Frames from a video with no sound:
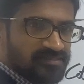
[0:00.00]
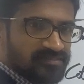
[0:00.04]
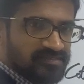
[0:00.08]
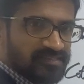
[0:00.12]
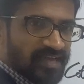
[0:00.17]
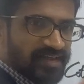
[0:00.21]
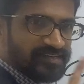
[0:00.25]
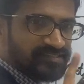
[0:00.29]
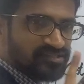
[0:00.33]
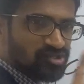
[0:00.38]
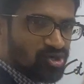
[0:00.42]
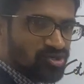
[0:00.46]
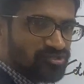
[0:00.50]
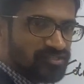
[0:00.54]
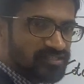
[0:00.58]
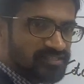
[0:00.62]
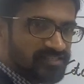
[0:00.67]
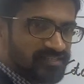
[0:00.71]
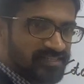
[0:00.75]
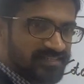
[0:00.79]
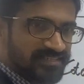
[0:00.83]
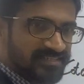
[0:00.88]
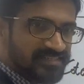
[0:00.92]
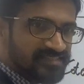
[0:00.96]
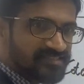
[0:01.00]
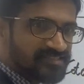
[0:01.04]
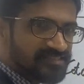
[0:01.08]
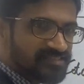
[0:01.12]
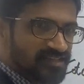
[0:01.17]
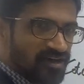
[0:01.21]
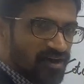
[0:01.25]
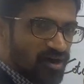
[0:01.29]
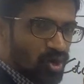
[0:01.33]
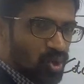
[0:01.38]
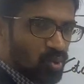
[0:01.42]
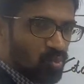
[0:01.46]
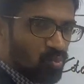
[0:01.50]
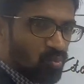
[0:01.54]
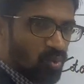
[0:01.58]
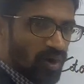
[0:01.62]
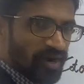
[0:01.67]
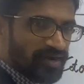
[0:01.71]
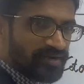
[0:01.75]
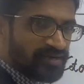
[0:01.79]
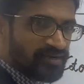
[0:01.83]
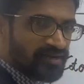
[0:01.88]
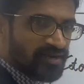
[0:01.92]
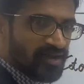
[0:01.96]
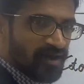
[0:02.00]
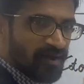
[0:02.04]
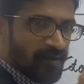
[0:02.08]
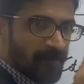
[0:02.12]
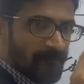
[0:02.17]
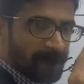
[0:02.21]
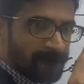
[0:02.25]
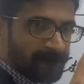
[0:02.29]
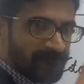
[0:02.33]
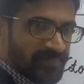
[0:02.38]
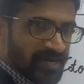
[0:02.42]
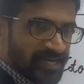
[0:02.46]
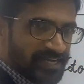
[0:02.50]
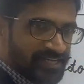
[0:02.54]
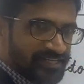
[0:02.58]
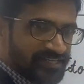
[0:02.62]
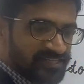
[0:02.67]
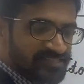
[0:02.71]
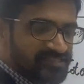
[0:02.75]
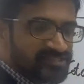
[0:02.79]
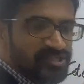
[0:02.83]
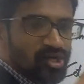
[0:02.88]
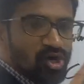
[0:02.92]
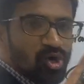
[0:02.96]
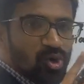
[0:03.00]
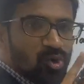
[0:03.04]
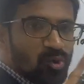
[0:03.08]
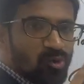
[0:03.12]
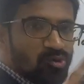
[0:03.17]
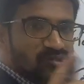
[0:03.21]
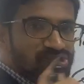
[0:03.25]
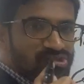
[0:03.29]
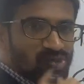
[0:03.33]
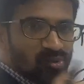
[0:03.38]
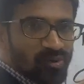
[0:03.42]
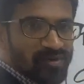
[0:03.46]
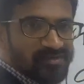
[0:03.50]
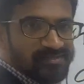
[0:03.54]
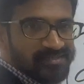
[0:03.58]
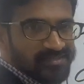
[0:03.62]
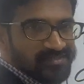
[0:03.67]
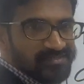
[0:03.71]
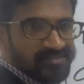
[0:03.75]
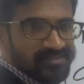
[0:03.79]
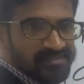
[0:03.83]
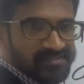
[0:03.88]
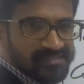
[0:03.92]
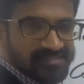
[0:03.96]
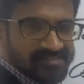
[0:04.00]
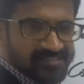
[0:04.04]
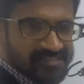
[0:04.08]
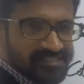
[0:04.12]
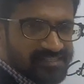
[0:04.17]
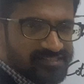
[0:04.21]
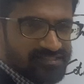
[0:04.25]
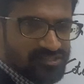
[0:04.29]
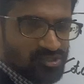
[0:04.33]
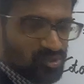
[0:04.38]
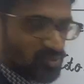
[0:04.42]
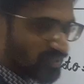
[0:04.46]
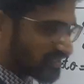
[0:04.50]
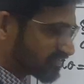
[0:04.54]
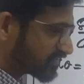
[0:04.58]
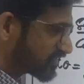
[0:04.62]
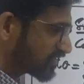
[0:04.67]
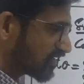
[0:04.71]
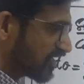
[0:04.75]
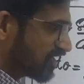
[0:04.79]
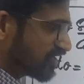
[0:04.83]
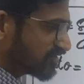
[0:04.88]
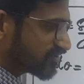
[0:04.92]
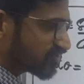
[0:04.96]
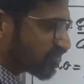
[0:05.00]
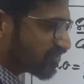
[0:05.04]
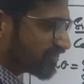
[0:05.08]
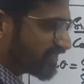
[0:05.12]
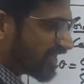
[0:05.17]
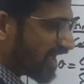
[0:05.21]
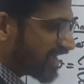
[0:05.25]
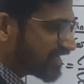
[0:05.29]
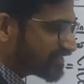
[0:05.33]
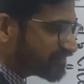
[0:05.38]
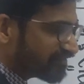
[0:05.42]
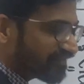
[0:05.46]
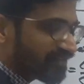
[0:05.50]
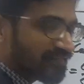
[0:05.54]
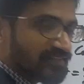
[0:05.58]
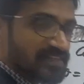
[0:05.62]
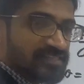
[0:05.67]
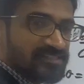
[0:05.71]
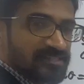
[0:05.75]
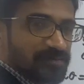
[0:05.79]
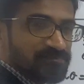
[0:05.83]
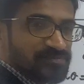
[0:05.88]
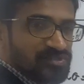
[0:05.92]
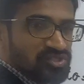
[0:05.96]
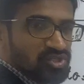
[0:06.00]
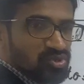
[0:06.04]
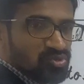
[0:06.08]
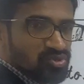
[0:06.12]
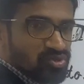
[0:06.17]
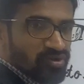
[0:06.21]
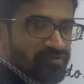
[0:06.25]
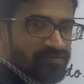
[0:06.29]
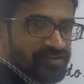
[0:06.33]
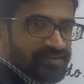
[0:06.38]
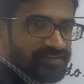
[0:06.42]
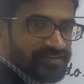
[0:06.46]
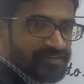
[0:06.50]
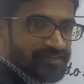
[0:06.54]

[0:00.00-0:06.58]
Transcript: Sin square theta, it is 1 minus cos square theta, isn't it, students? So that we will substitute over